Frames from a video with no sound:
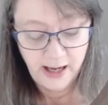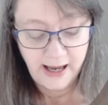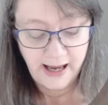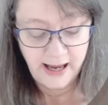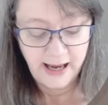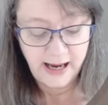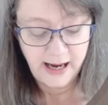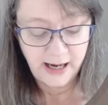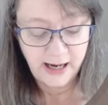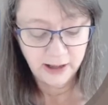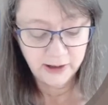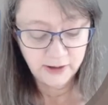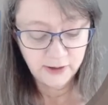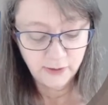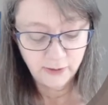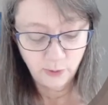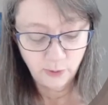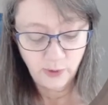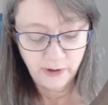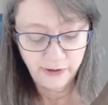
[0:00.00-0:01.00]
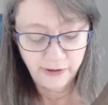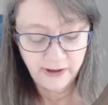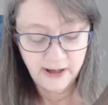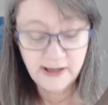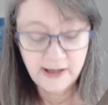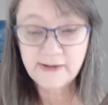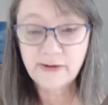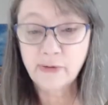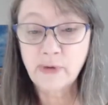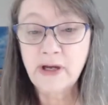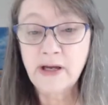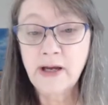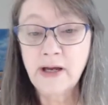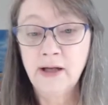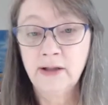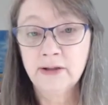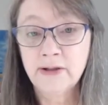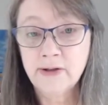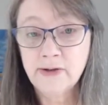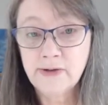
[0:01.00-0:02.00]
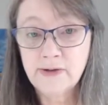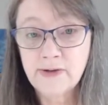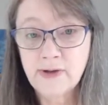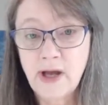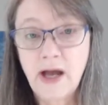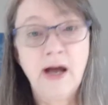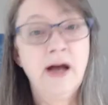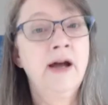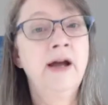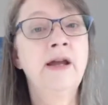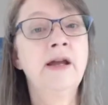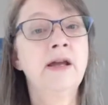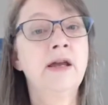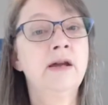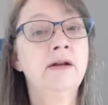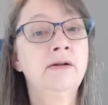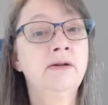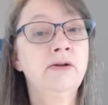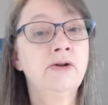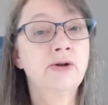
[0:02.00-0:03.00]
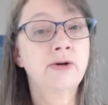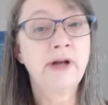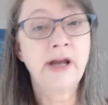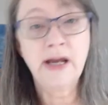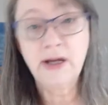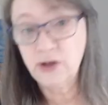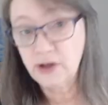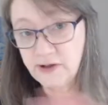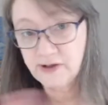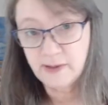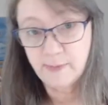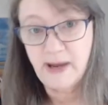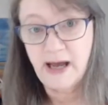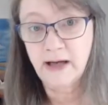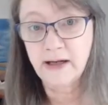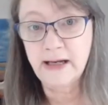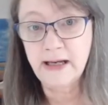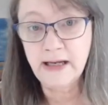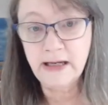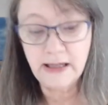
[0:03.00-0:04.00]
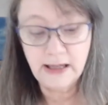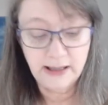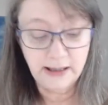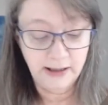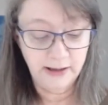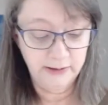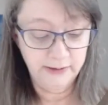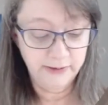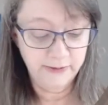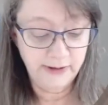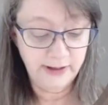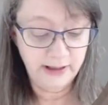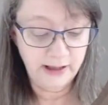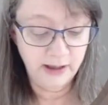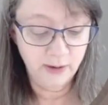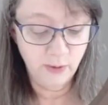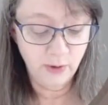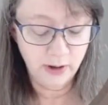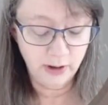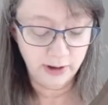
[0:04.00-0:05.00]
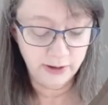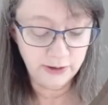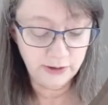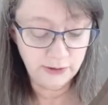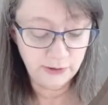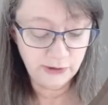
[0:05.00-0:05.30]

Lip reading: And with these three colors, I can create just about any color that I want.